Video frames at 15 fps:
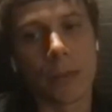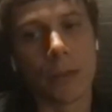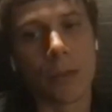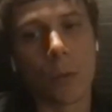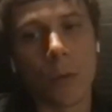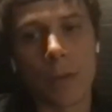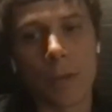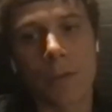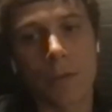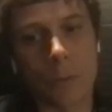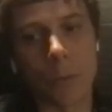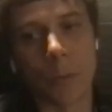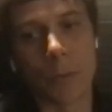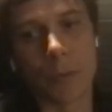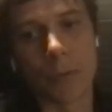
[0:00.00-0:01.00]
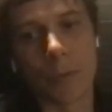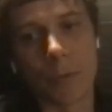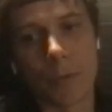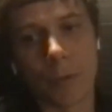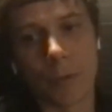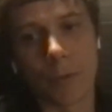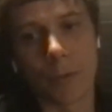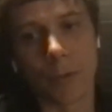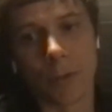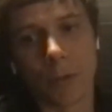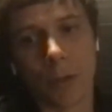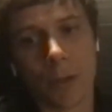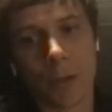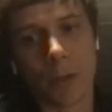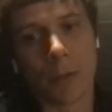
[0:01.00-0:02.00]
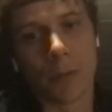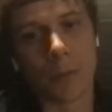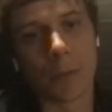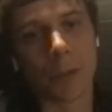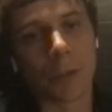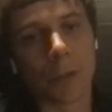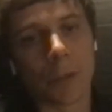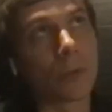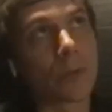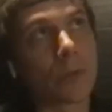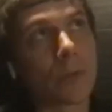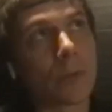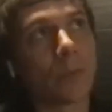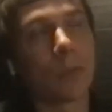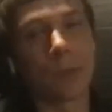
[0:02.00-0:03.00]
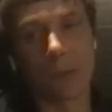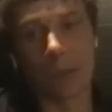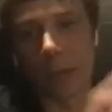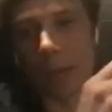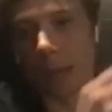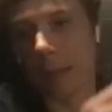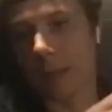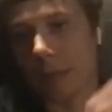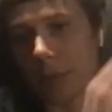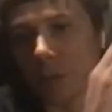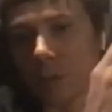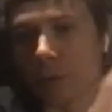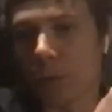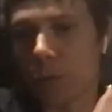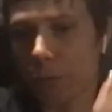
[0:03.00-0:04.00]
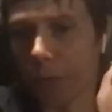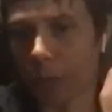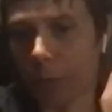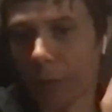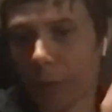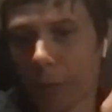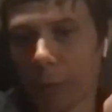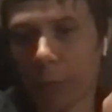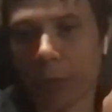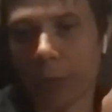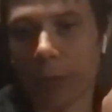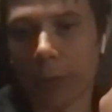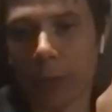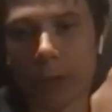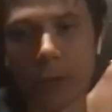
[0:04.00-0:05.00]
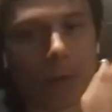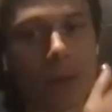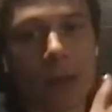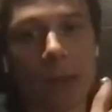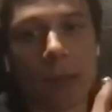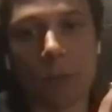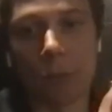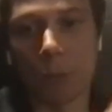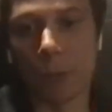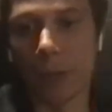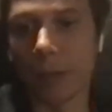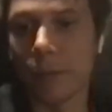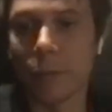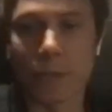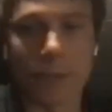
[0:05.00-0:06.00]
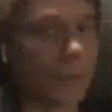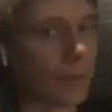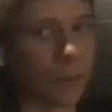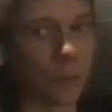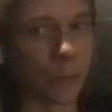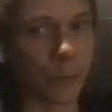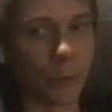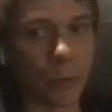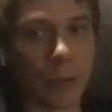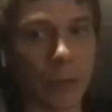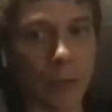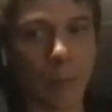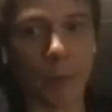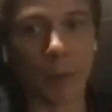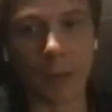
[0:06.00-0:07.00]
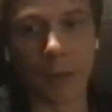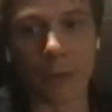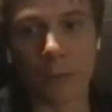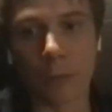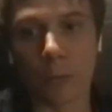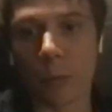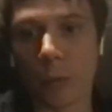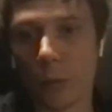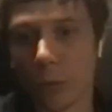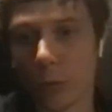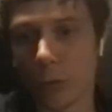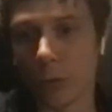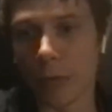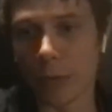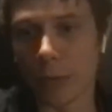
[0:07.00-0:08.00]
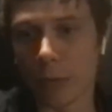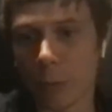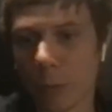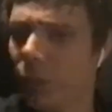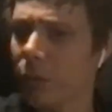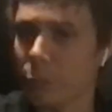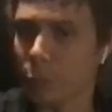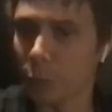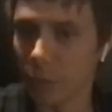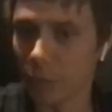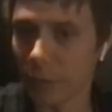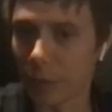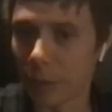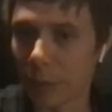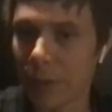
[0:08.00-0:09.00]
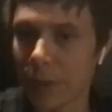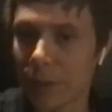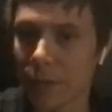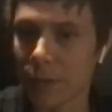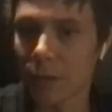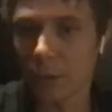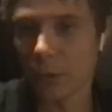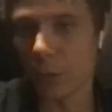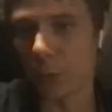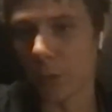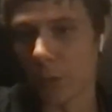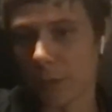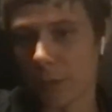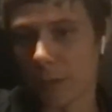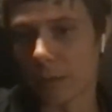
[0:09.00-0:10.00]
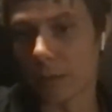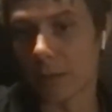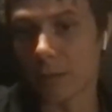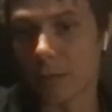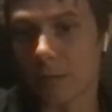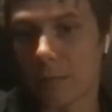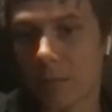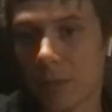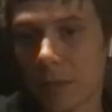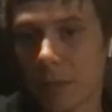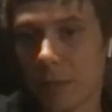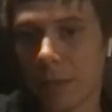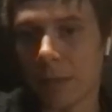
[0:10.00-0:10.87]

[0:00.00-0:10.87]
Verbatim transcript: what is streaming solving for? Because like there is also something people think when they say streaming, it means that it's real time. And so when you go down to what does real time means, you realize that it